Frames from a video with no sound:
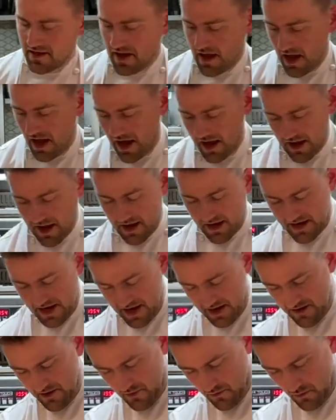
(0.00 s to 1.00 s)
Uh, and
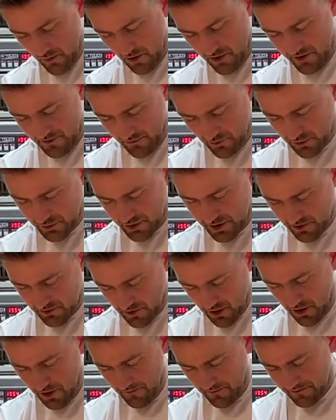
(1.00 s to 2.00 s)
then what you've also
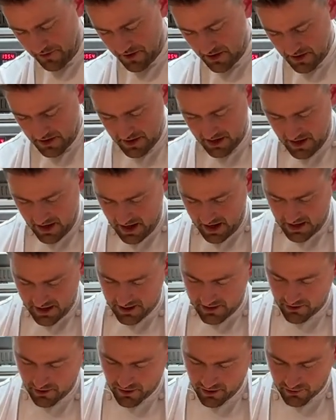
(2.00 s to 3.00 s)
got,
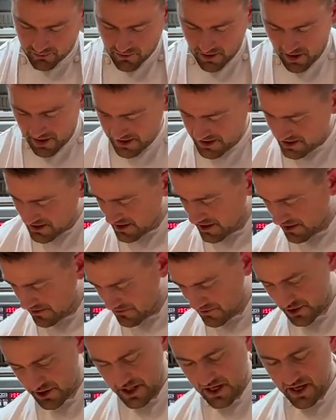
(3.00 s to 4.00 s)
you've got your rice
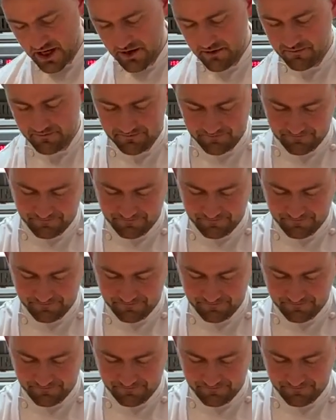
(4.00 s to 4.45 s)
just here.